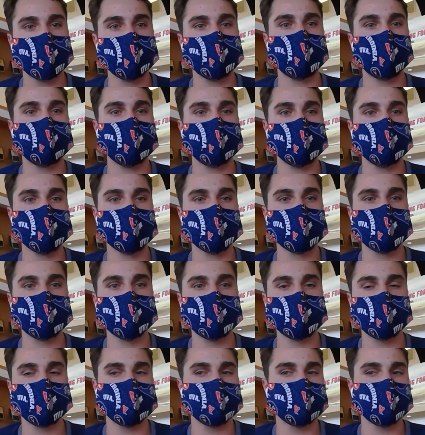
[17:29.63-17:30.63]
realized,
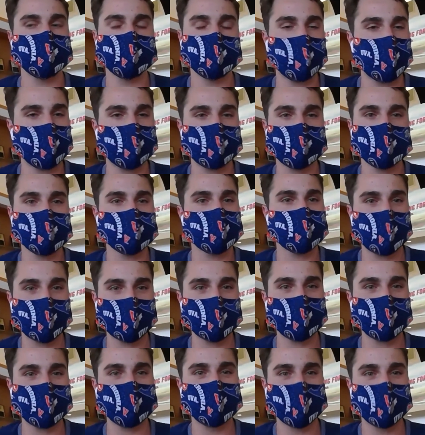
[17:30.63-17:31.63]
life is
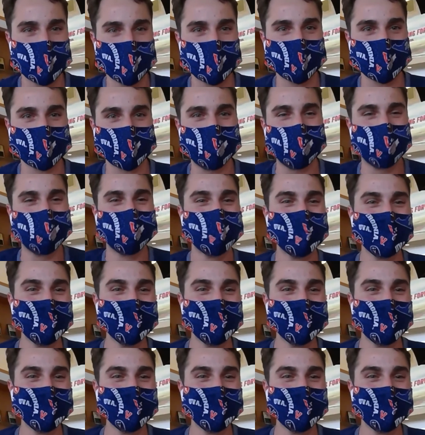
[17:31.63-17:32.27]
very long.